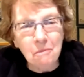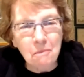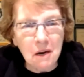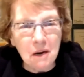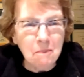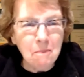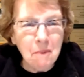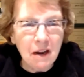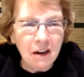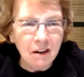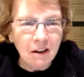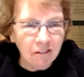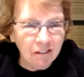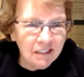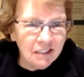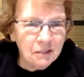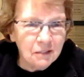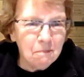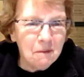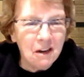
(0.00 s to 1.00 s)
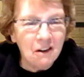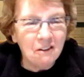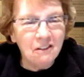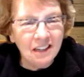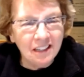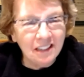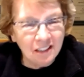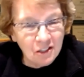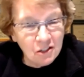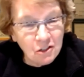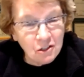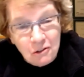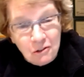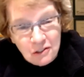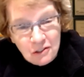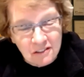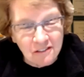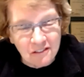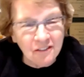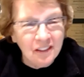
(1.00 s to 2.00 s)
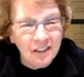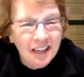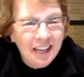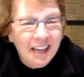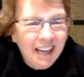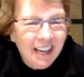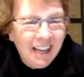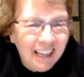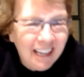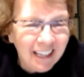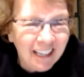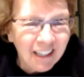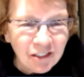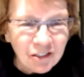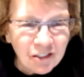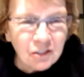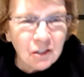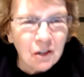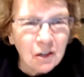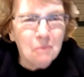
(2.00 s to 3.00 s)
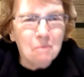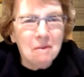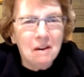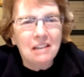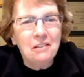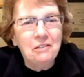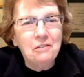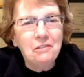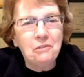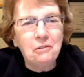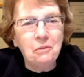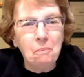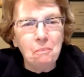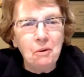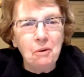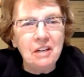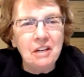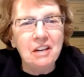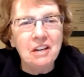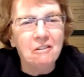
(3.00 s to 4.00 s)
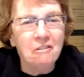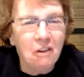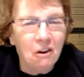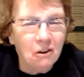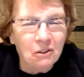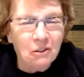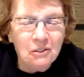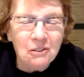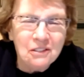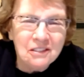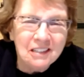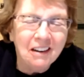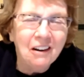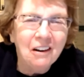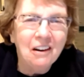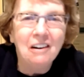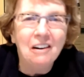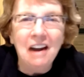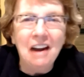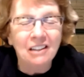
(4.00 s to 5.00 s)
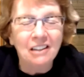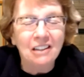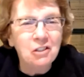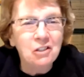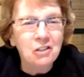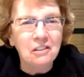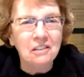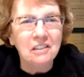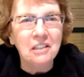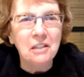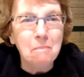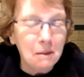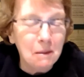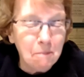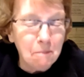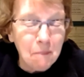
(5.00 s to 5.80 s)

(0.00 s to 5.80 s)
my parents, Mary and Joseph. And oh. so my superheroes are actually my